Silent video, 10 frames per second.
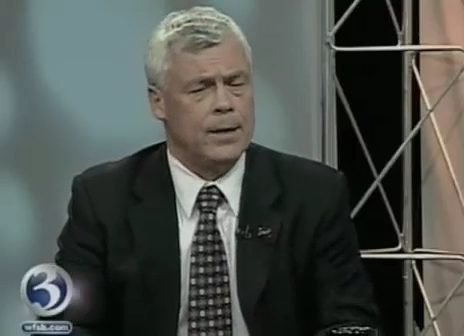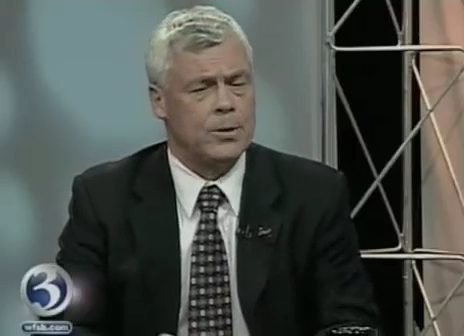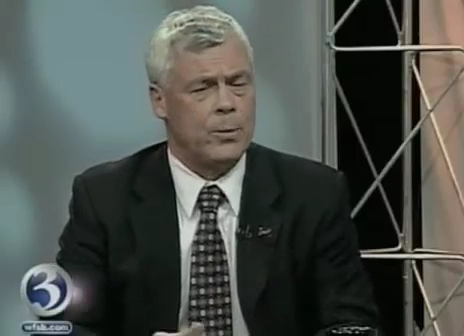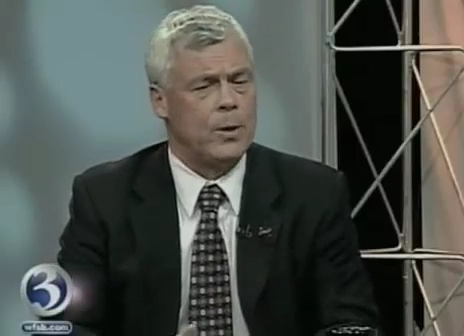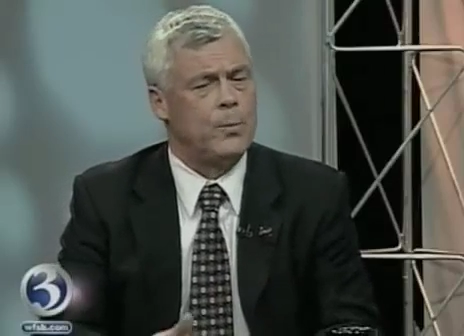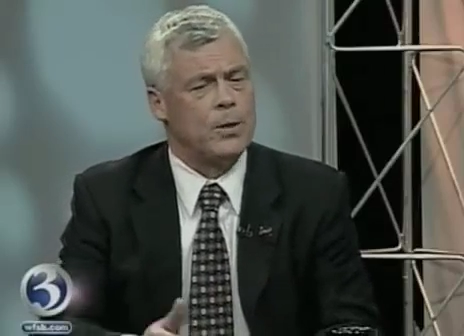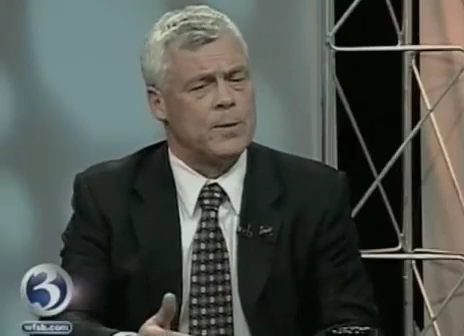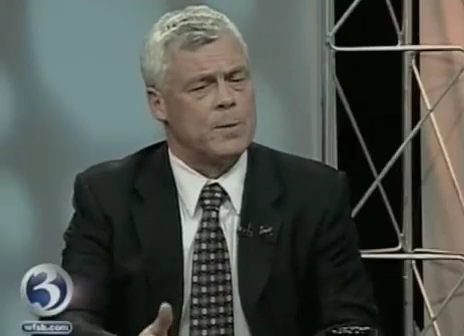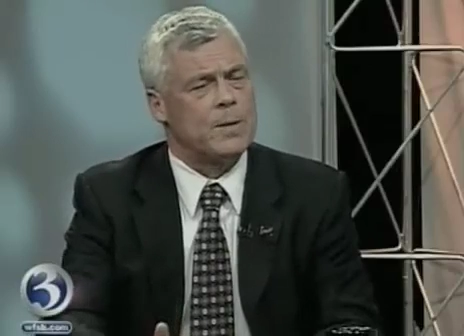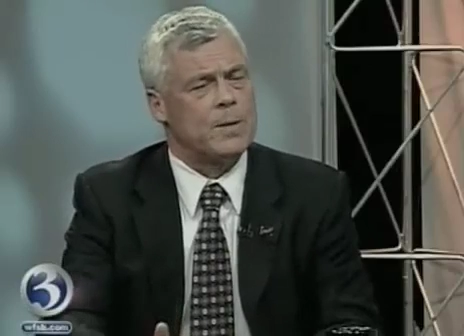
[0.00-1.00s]
And so when you put
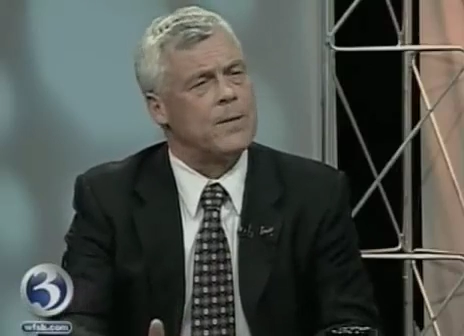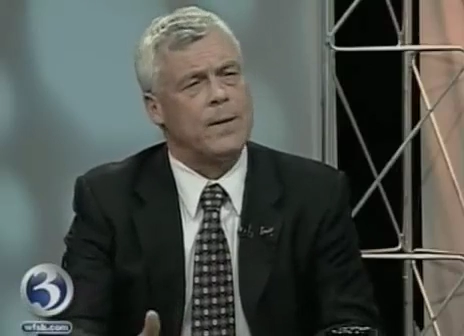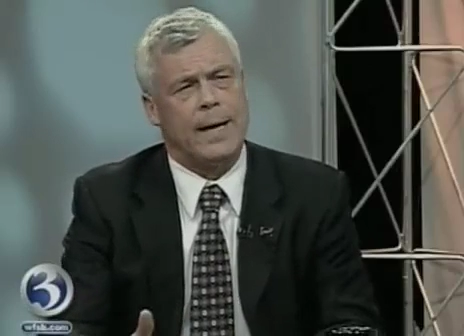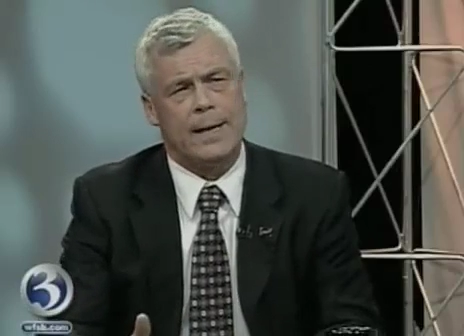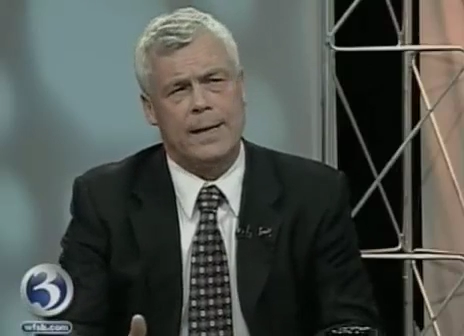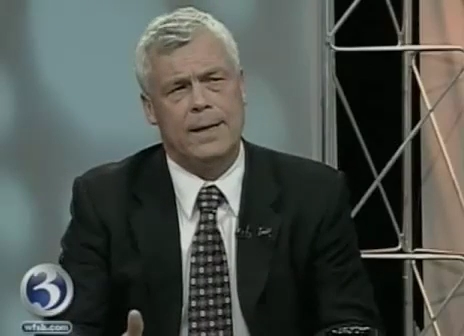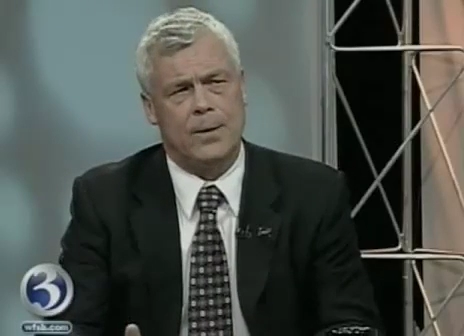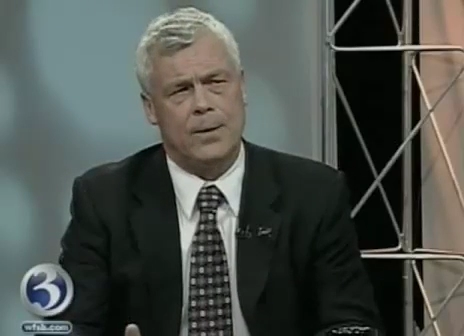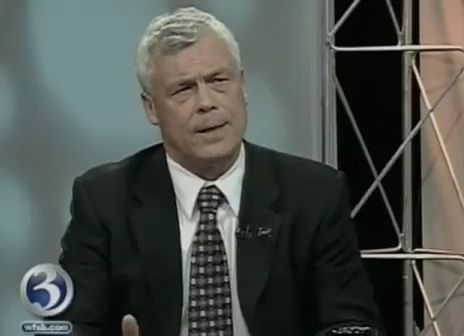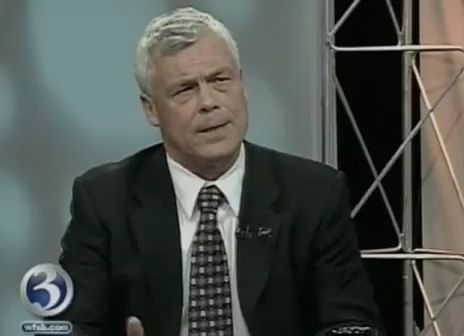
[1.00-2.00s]
some specific
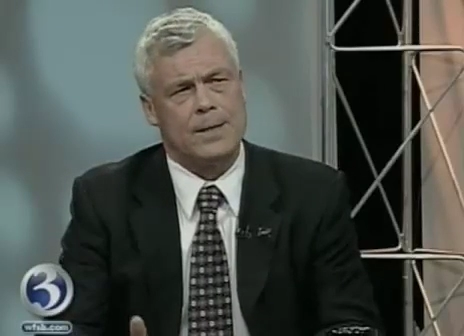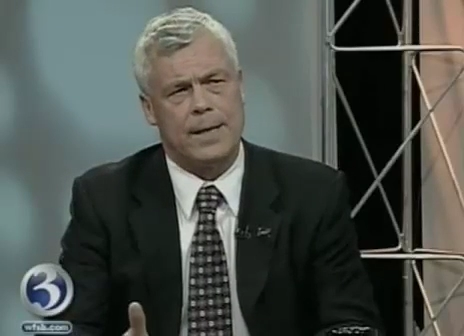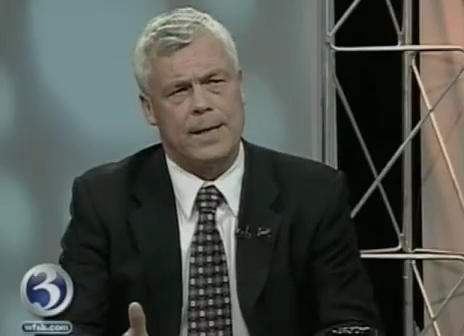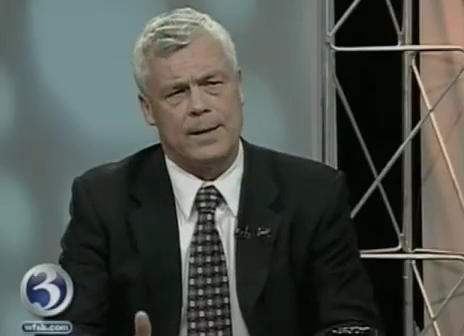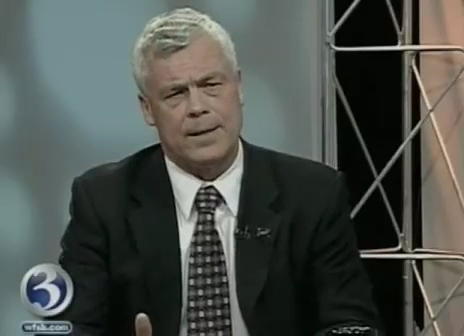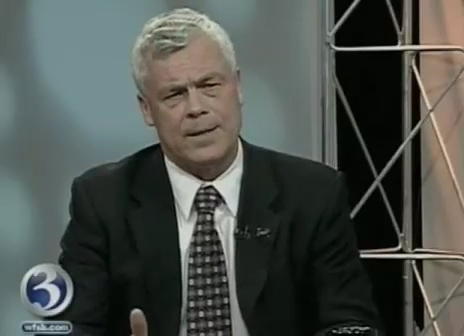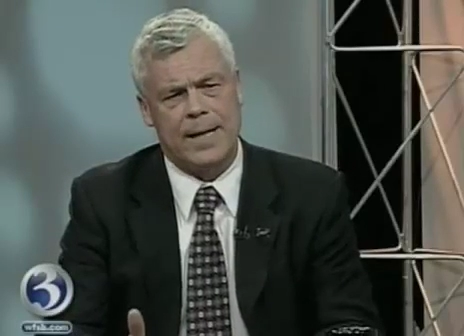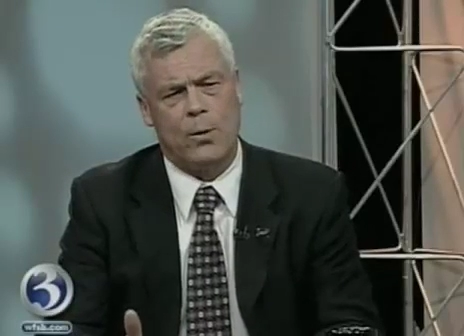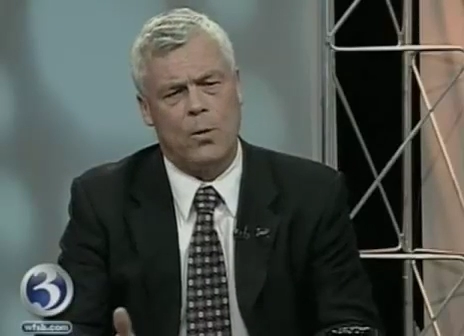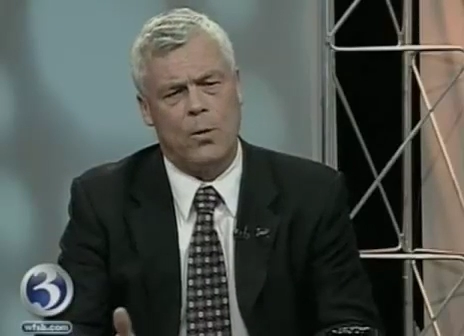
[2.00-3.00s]
ideas on it to say that the
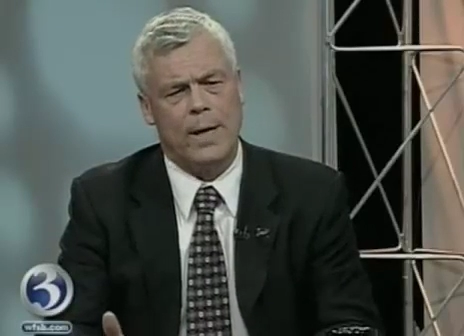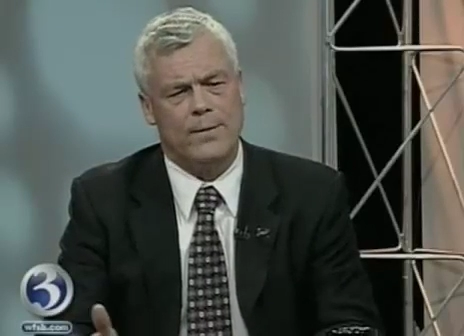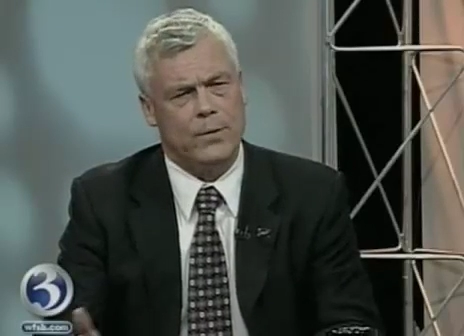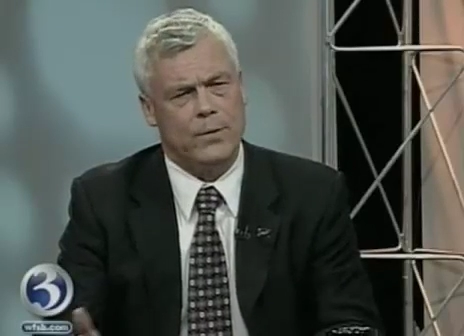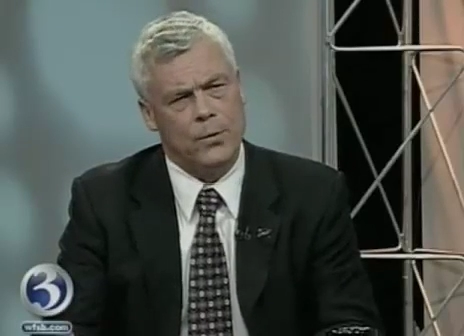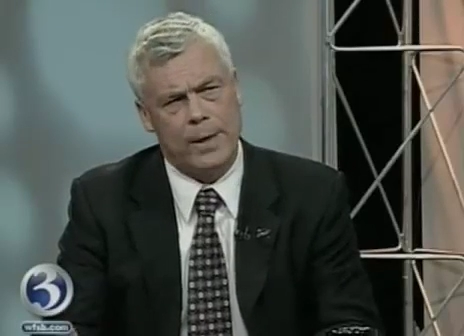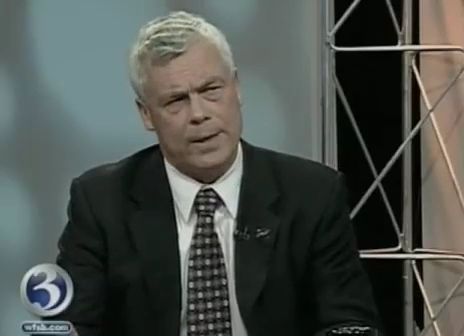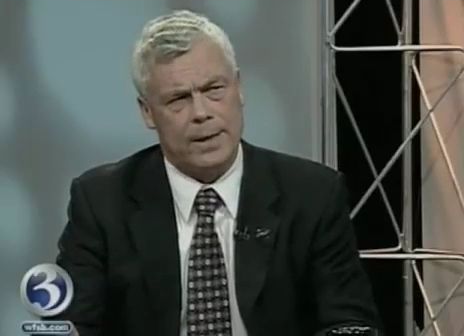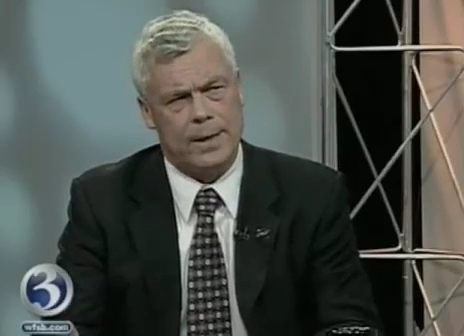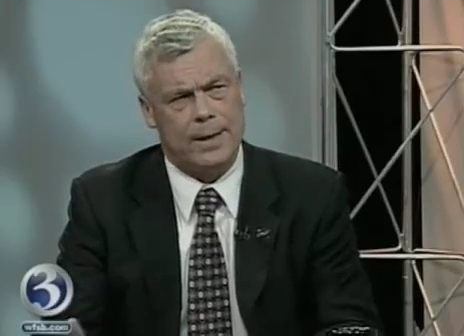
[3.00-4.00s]
same old way of
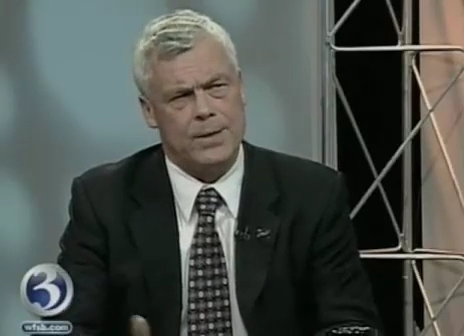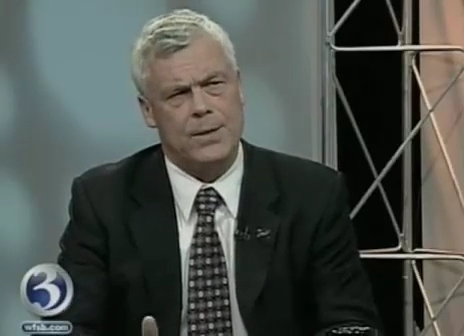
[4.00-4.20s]
doing things